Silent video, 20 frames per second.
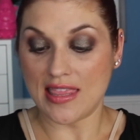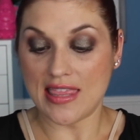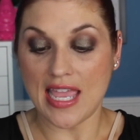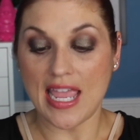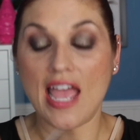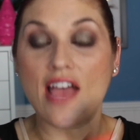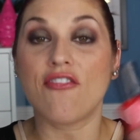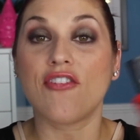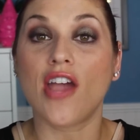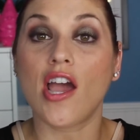they
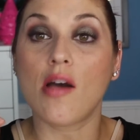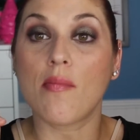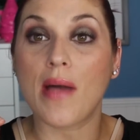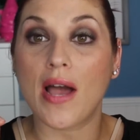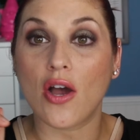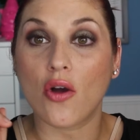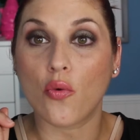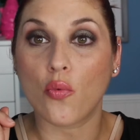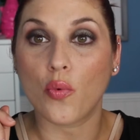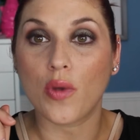have come
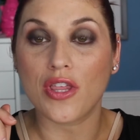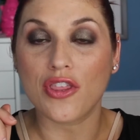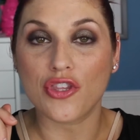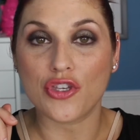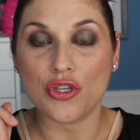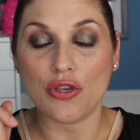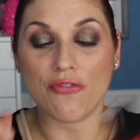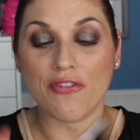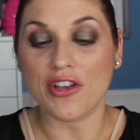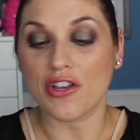out with
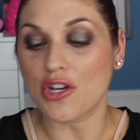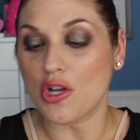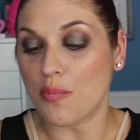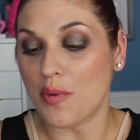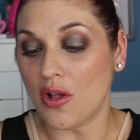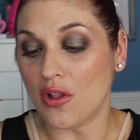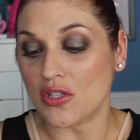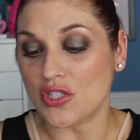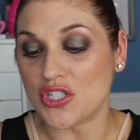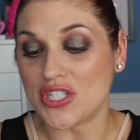new fingernail
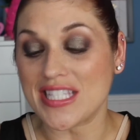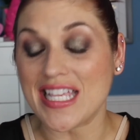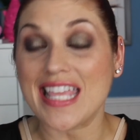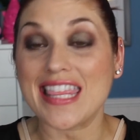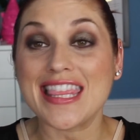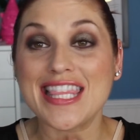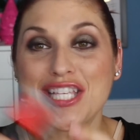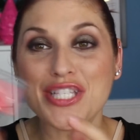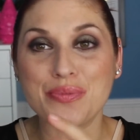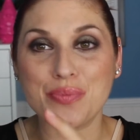polishes,
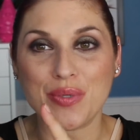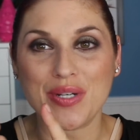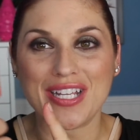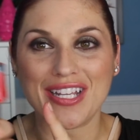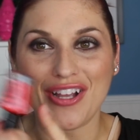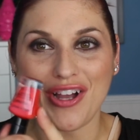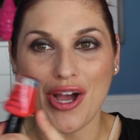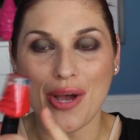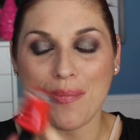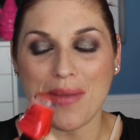and this one
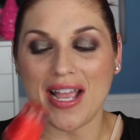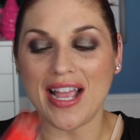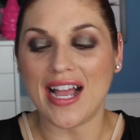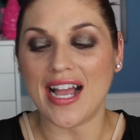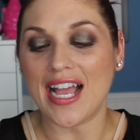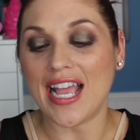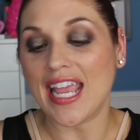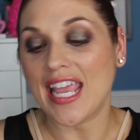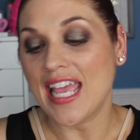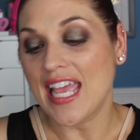caught my
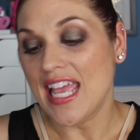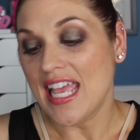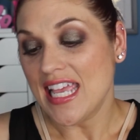eye.